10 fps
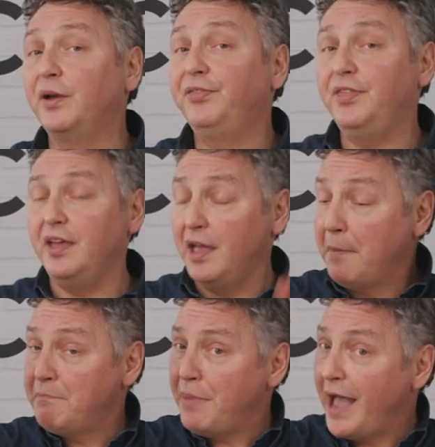with the
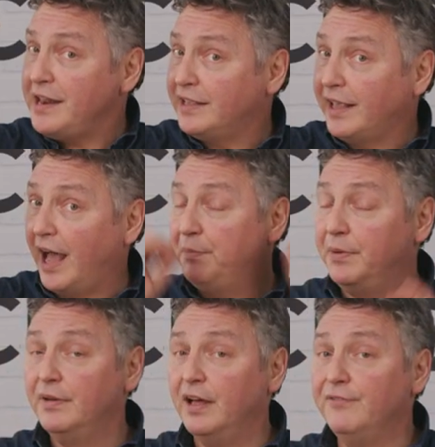Paddy Cap,
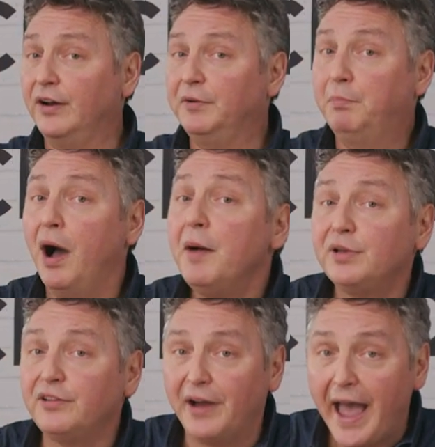a very
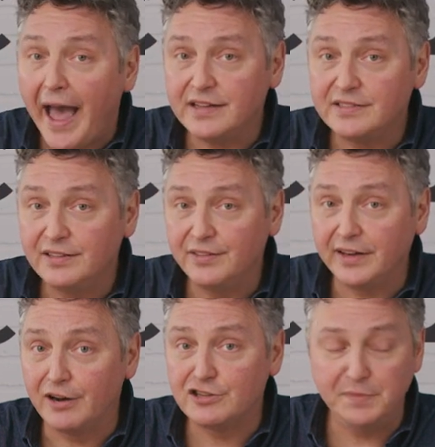popular hat that
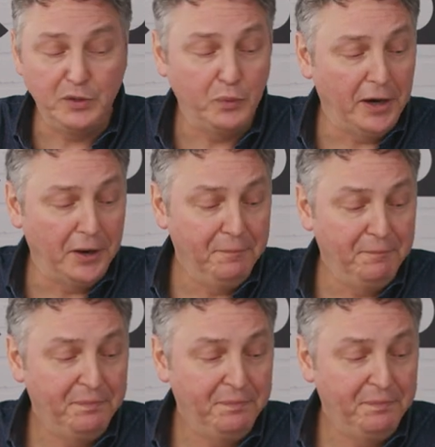Irishmen wear.